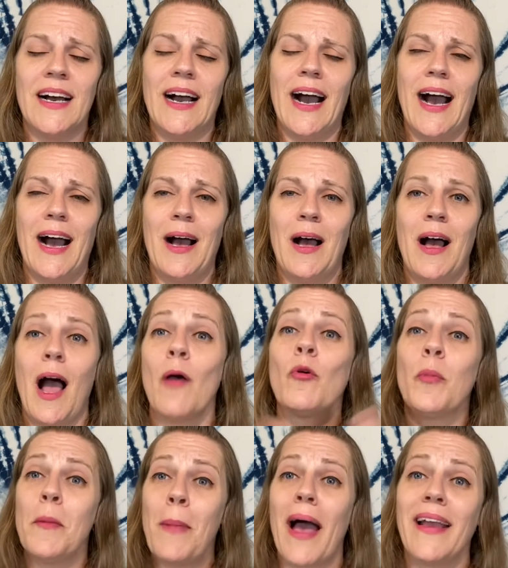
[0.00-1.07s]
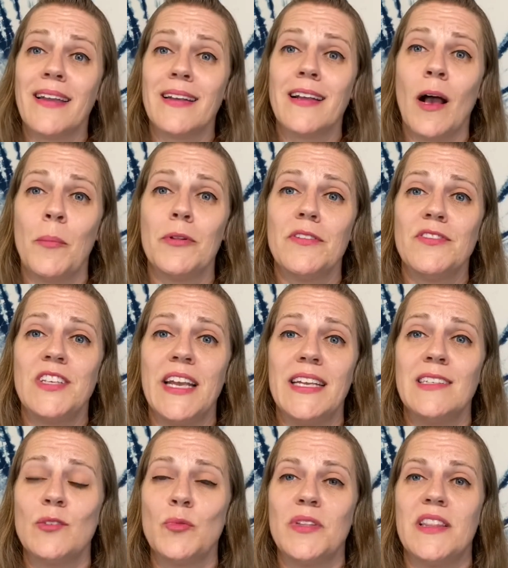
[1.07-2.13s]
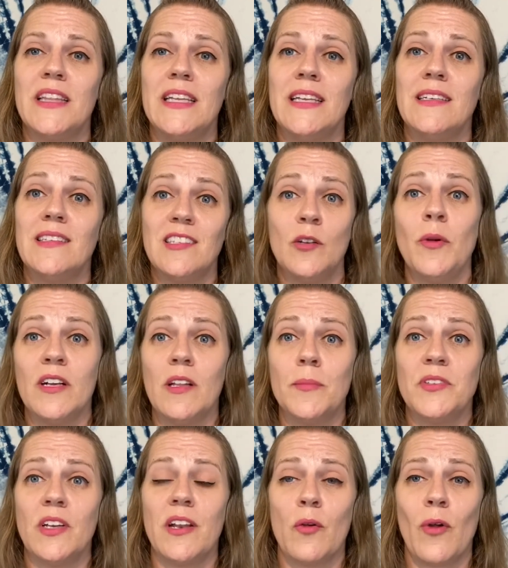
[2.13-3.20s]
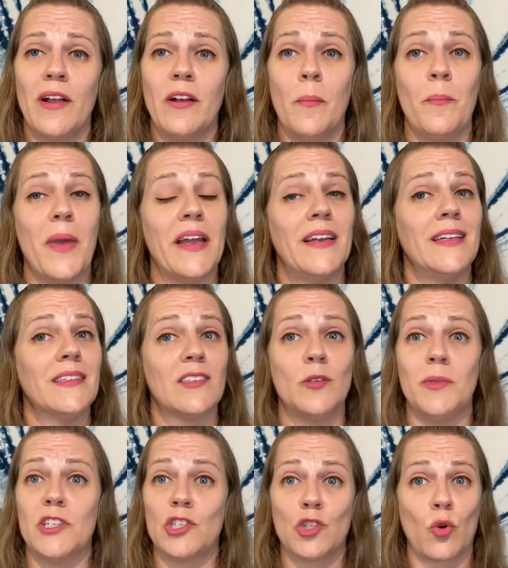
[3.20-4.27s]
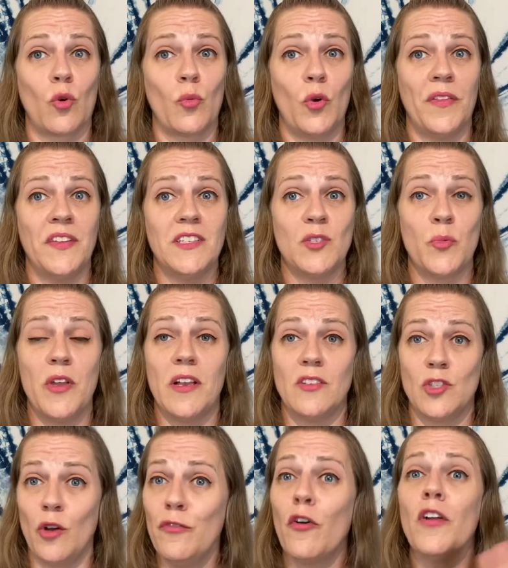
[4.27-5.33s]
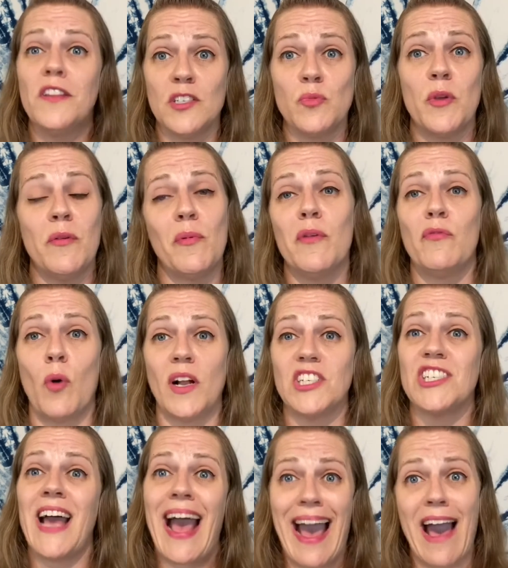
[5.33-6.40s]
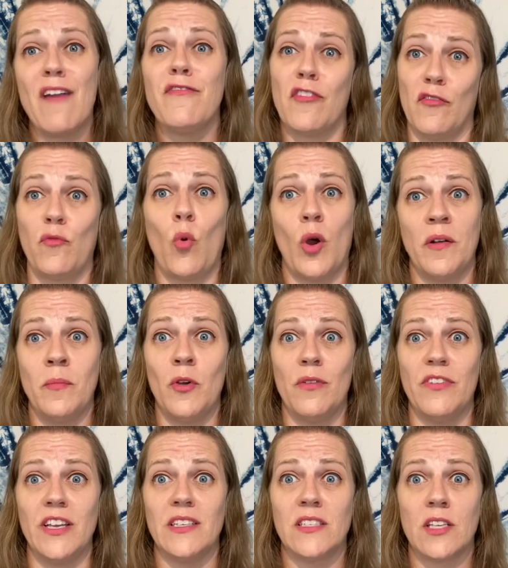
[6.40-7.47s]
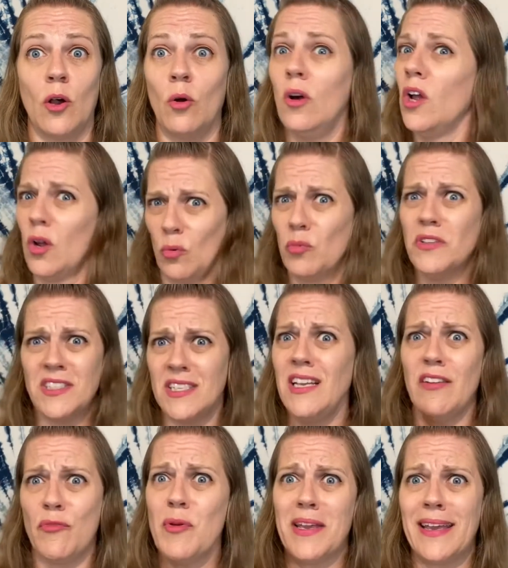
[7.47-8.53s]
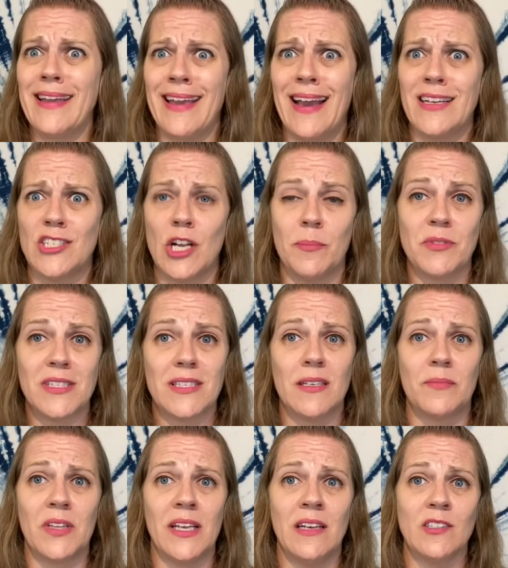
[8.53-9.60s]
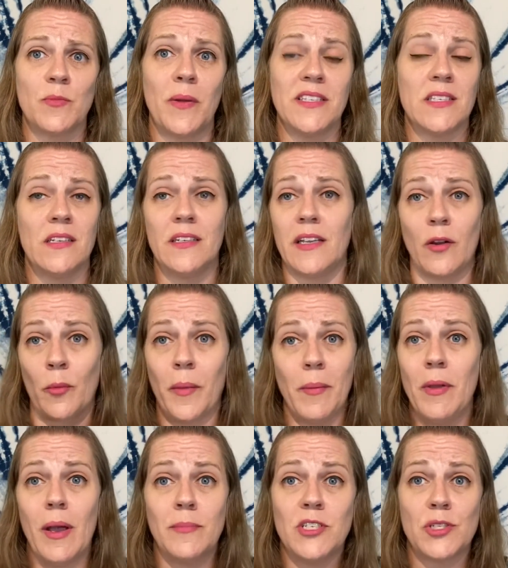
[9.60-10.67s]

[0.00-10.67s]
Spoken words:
I will be back in a couple of days with the Cinema Club Sunday Roundup. Man, it is going to be a short one this week. So far this week, we've watched half of one movie. So we'll see if we can catch up to something else by Sunday, or maybe I'm just